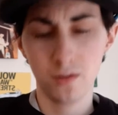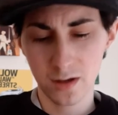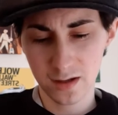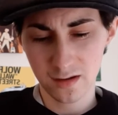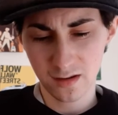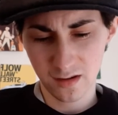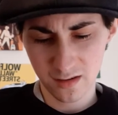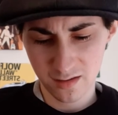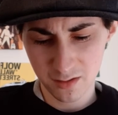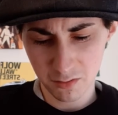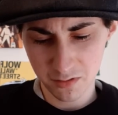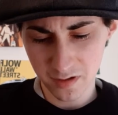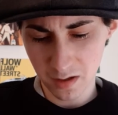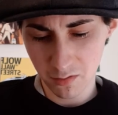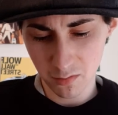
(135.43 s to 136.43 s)
It's
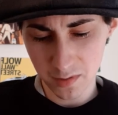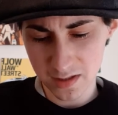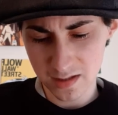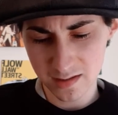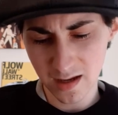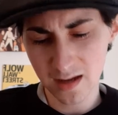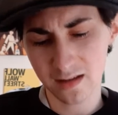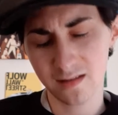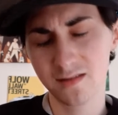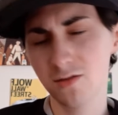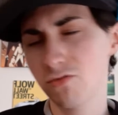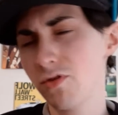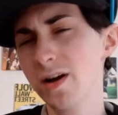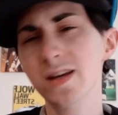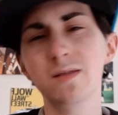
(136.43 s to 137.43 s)
still sitting with me today, and it's
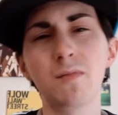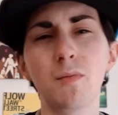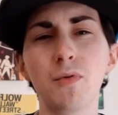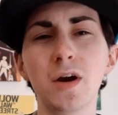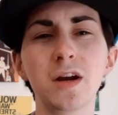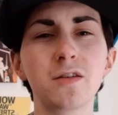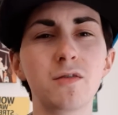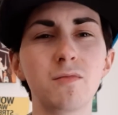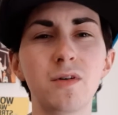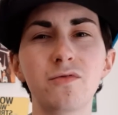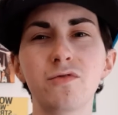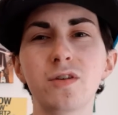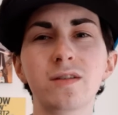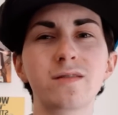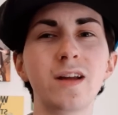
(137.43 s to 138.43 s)
still racking my brain on
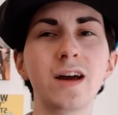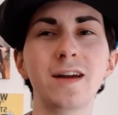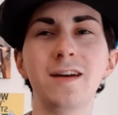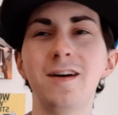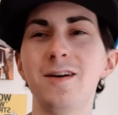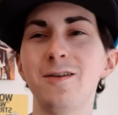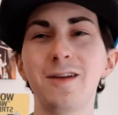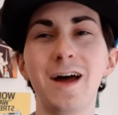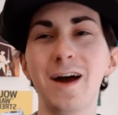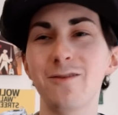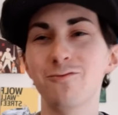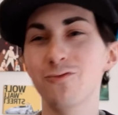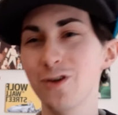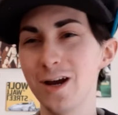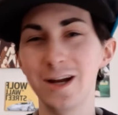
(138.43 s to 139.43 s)
whether it's like like
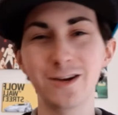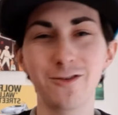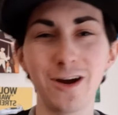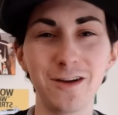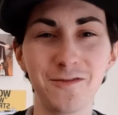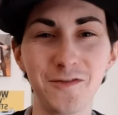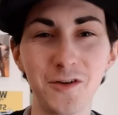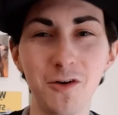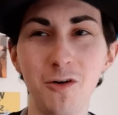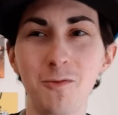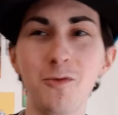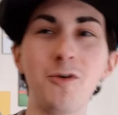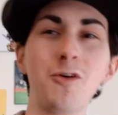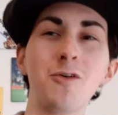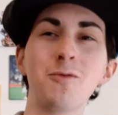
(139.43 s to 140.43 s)
a really great
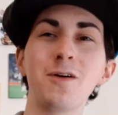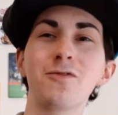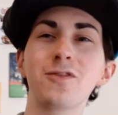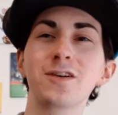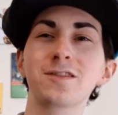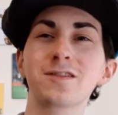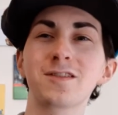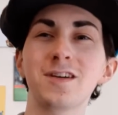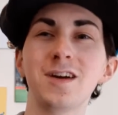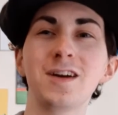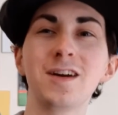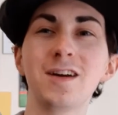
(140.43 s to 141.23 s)
film, or whether it's